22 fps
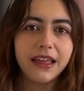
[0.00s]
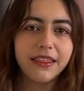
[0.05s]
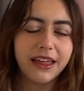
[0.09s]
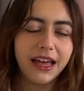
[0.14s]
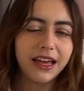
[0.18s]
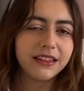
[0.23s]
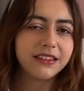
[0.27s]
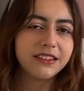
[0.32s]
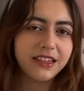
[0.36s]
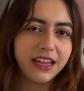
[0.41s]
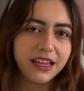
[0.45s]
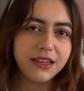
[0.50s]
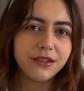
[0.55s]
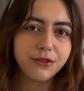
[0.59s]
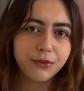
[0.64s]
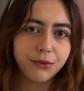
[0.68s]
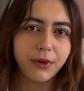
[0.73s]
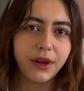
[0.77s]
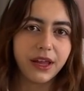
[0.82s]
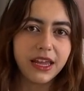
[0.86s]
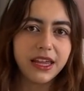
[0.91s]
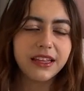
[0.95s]
that day's
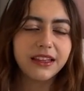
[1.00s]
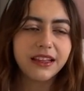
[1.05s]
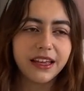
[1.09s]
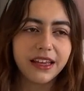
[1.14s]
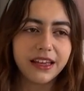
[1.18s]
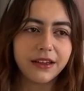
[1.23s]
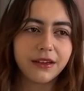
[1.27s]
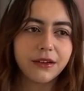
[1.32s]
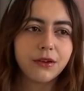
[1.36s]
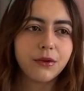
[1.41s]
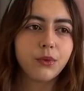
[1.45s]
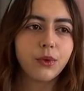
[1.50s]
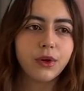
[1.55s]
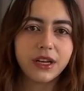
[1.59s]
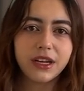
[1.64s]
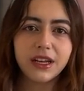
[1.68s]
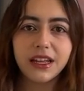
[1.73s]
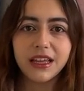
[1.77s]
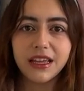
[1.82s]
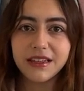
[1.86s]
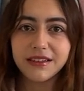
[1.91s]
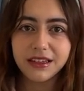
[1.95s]
rate like what
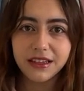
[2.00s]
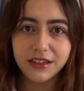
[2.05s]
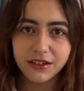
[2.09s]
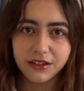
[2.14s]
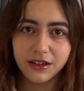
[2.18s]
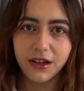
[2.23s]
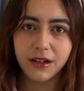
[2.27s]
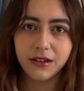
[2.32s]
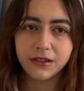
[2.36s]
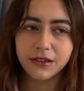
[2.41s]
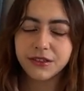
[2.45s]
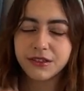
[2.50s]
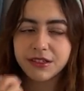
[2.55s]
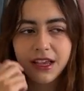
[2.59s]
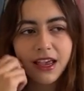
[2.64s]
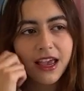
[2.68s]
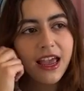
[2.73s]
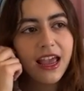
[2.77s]
it is in dollars.